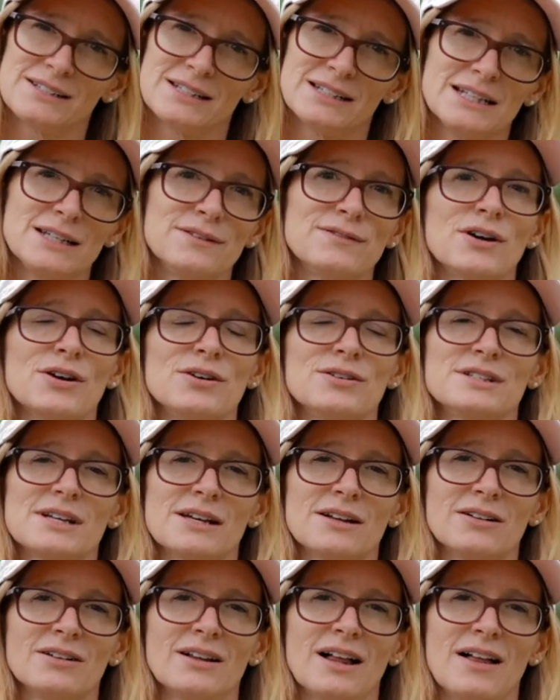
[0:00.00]
to leave the
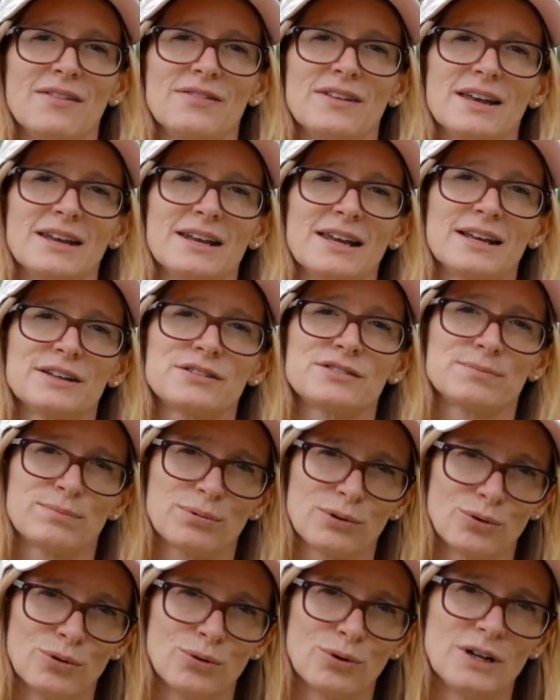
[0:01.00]
hotel and then
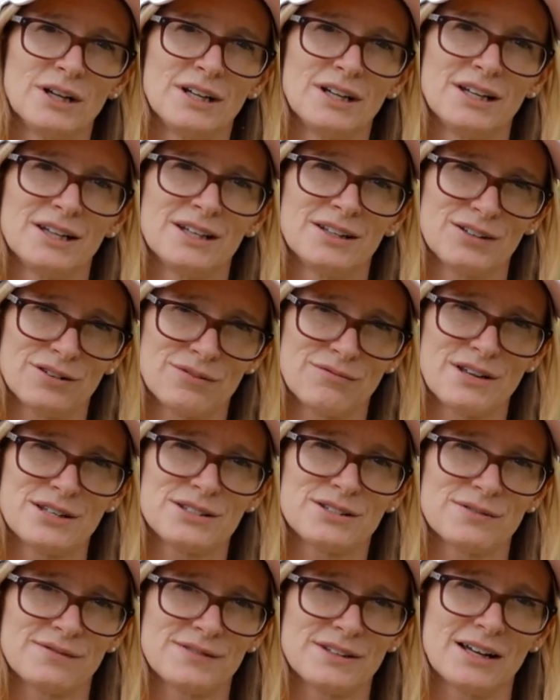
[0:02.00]
explore the
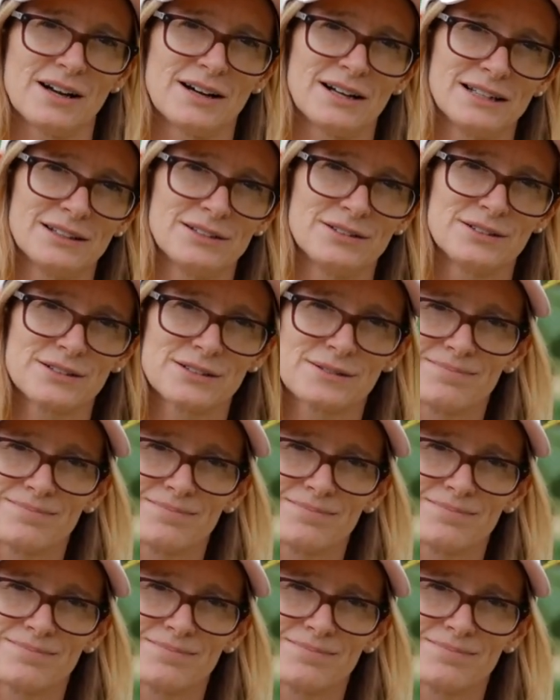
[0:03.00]
rest of the island.